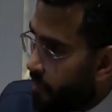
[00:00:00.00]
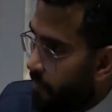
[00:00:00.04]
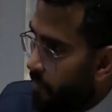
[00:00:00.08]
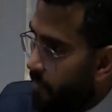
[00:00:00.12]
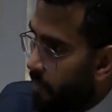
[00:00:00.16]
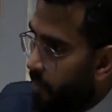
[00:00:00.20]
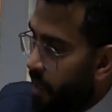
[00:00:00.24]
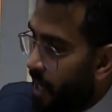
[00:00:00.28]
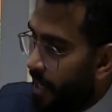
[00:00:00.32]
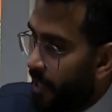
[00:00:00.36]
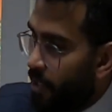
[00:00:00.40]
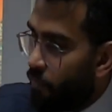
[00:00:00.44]

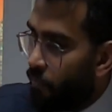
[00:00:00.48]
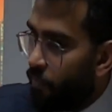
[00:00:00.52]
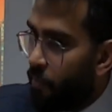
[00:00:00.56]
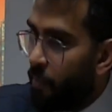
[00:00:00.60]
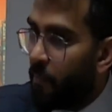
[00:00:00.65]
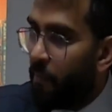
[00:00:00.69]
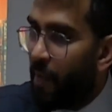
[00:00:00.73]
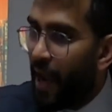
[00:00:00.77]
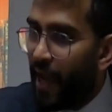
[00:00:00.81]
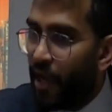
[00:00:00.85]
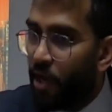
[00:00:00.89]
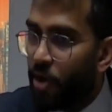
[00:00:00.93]
kind of a
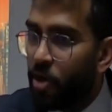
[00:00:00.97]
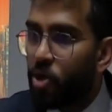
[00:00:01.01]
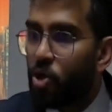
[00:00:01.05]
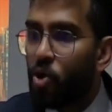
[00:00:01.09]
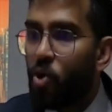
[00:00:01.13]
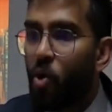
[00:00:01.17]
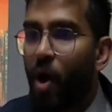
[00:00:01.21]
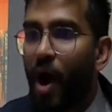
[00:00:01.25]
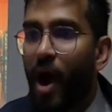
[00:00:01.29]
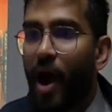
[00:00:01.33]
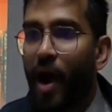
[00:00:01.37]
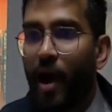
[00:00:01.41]

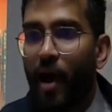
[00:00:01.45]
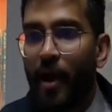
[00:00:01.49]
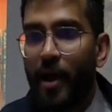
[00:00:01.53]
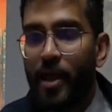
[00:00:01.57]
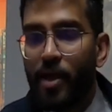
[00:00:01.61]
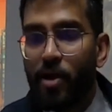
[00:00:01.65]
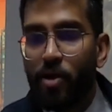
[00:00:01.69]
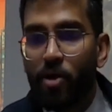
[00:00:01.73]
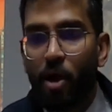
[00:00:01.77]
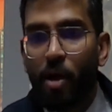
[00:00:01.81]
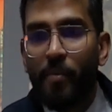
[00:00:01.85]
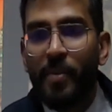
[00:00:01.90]

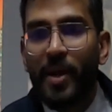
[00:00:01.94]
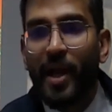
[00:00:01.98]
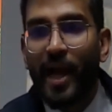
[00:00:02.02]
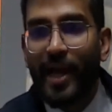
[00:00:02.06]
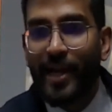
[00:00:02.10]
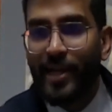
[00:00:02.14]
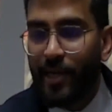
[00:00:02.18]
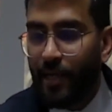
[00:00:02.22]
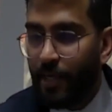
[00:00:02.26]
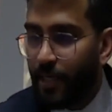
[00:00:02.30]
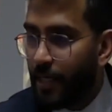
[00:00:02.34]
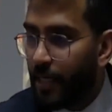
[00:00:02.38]
macroeconomic
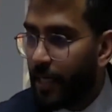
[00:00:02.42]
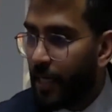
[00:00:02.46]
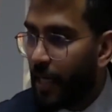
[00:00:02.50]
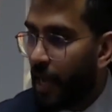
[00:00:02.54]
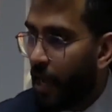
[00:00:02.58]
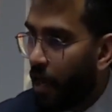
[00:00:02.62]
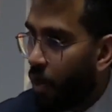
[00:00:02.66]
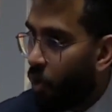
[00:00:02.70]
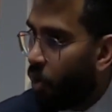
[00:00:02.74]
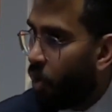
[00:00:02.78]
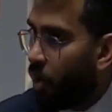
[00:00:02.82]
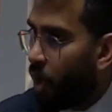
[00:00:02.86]
identity.
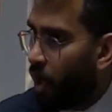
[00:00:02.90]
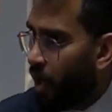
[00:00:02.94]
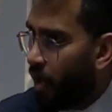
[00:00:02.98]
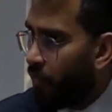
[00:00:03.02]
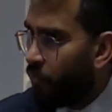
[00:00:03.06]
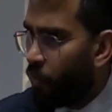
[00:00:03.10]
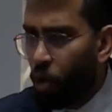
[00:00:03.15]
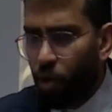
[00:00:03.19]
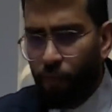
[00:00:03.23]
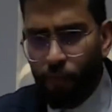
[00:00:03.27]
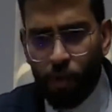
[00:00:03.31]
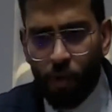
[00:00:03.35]
Have
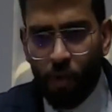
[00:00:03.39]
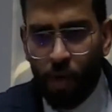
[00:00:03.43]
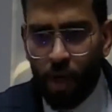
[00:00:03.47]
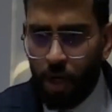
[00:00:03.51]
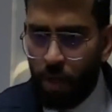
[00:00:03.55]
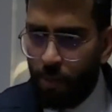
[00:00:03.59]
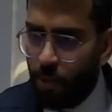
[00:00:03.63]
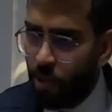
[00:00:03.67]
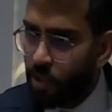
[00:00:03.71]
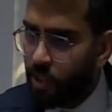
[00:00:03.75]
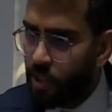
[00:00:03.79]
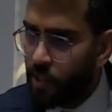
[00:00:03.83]
all of you heard
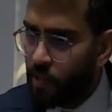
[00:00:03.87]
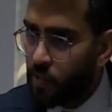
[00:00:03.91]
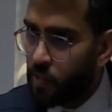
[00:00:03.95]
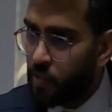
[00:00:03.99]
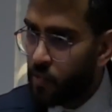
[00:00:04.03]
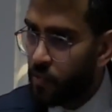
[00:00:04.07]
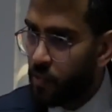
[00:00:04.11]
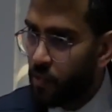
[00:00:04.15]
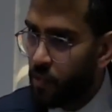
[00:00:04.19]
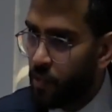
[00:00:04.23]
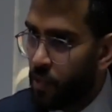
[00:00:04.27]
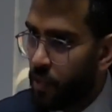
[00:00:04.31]
about this?
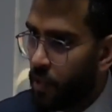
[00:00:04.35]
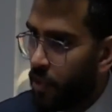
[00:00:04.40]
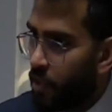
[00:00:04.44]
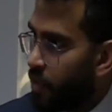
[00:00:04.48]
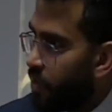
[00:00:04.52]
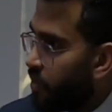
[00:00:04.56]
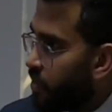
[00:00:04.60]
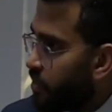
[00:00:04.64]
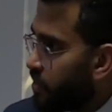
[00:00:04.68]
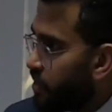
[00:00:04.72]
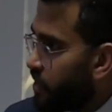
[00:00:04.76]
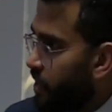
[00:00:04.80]

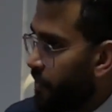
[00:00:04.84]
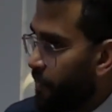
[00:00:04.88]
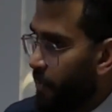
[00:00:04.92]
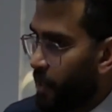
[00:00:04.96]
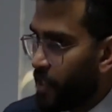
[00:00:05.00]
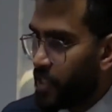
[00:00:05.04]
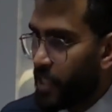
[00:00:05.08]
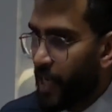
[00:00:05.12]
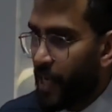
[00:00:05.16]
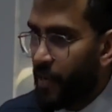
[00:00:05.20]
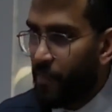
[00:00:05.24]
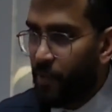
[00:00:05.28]
C
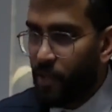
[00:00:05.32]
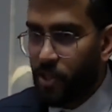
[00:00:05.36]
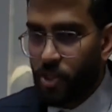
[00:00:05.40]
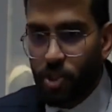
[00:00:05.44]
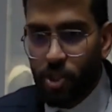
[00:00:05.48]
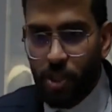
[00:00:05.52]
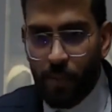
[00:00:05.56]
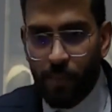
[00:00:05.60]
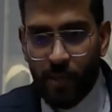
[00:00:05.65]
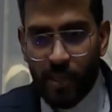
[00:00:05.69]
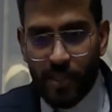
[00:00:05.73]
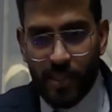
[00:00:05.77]
plus I plus
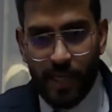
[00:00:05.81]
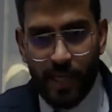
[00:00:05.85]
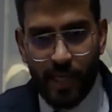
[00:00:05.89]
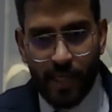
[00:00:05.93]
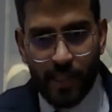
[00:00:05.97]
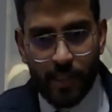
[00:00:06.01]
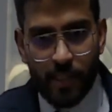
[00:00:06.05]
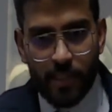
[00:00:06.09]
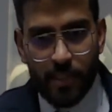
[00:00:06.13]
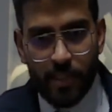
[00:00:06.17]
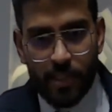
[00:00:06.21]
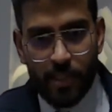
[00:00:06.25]
G plus NX.
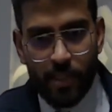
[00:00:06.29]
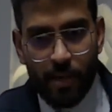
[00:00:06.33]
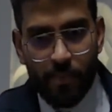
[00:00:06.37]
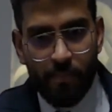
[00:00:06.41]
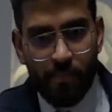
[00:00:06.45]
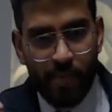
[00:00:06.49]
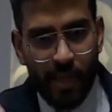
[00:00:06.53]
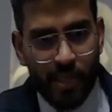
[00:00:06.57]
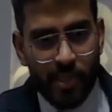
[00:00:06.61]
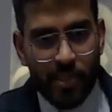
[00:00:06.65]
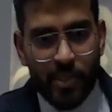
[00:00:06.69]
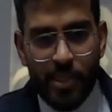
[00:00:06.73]
This is a
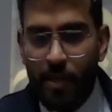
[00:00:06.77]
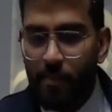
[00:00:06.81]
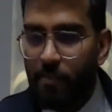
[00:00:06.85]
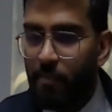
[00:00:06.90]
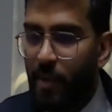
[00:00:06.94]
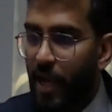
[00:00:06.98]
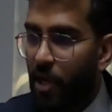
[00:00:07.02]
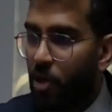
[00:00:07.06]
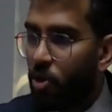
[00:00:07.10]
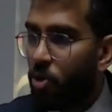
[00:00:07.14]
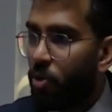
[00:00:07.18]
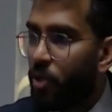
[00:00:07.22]
basic
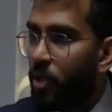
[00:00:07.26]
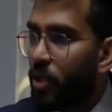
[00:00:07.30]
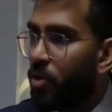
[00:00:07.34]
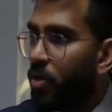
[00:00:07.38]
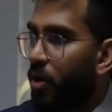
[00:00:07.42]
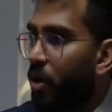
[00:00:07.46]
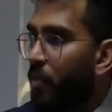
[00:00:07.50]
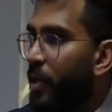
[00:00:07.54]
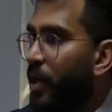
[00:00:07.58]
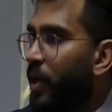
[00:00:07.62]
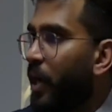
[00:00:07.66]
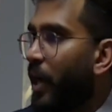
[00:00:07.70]

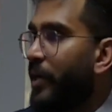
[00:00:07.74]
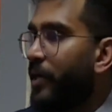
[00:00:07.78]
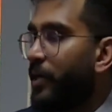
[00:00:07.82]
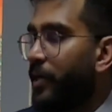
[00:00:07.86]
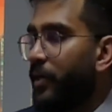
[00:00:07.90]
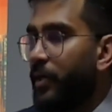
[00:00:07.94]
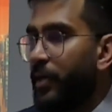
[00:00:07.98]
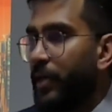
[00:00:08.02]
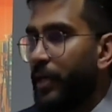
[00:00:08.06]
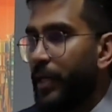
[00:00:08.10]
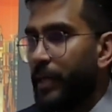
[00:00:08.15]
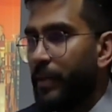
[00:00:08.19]
macroeconomic
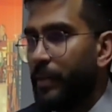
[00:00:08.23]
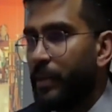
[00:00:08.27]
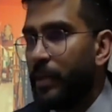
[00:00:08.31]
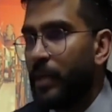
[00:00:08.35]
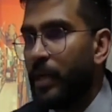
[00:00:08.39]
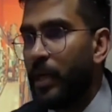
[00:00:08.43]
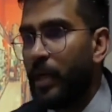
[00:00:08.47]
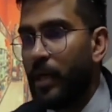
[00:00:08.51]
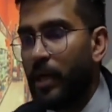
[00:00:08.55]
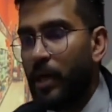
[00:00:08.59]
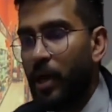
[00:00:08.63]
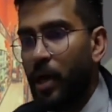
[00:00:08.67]
identity.
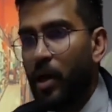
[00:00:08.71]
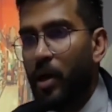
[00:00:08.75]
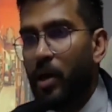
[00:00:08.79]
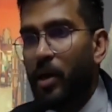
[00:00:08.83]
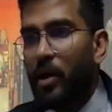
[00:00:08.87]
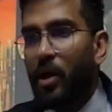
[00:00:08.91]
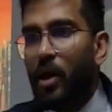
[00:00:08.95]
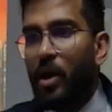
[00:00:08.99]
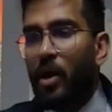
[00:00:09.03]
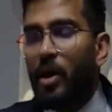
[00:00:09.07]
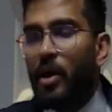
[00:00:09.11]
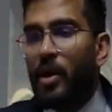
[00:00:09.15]

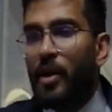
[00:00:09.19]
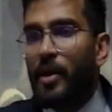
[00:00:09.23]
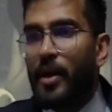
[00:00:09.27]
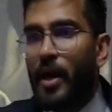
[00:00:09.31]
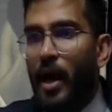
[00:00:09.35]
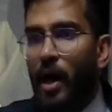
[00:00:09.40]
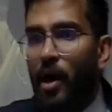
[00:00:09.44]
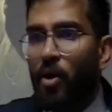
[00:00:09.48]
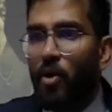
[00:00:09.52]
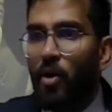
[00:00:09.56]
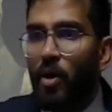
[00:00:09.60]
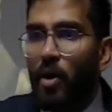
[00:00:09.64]

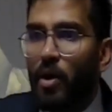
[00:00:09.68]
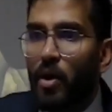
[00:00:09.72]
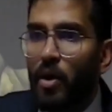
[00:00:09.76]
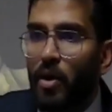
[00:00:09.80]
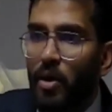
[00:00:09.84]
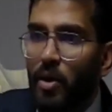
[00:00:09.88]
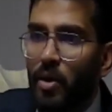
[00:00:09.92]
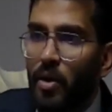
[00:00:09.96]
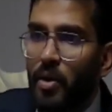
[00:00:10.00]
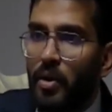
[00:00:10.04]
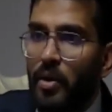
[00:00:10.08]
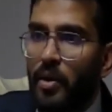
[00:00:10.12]
Now,
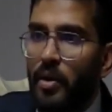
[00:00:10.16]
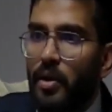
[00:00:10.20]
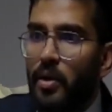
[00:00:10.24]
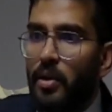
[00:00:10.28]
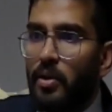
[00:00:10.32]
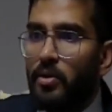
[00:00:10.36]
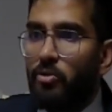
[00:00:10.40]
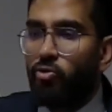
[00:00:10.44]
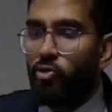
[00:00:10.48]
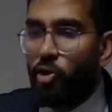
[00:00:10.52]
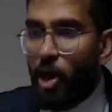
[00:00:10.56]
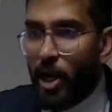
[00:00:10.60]

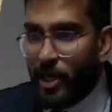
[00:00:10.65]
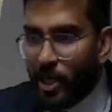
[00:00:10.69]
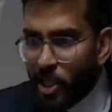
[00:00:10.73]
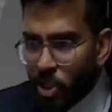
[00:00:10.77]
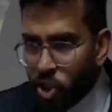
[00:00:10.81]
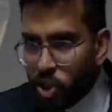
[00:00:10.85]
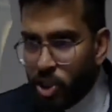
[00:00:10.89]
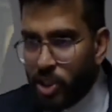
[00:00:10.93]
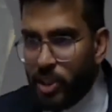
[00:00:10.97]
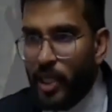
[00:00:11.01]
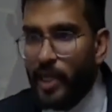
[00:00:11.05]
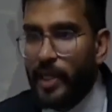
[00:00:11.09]

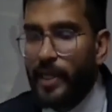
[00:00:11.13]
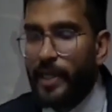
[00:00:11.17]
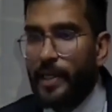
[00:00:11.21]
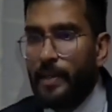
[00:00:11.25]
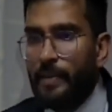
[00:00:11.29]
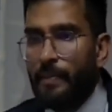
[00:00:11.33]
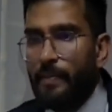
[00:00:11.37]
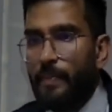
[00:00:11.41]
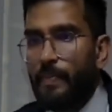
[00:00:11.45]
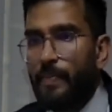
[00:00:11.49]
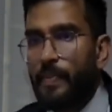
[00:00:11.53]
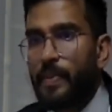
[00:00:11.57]

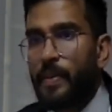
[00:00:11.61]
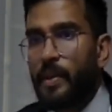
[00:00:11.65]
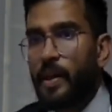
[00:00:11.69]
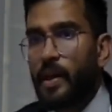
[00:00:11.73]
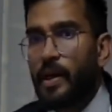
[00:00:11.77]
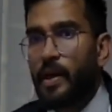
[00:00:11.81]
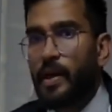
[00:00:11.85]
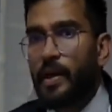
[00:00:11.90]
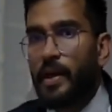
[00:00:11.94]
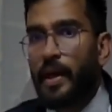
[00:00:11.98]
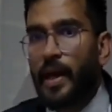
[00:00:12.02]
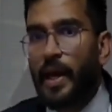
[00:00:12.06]
traditionally,
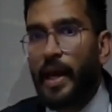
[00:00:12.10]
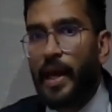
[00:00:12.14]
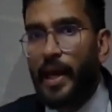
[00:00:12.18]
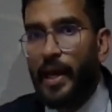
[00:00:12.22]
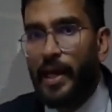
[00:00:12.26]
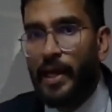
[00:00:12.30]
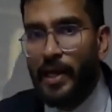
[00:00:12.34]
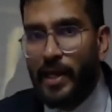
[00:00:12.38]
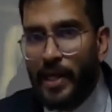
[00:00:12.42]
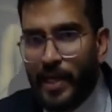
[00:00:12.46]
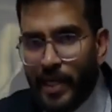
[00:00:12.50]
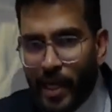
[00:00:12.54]

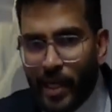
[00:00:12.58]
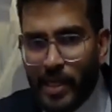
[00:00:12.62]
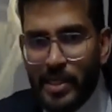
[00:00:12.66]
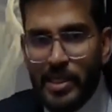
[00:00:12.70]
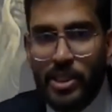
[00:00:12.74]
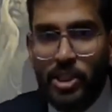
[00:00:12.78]
India's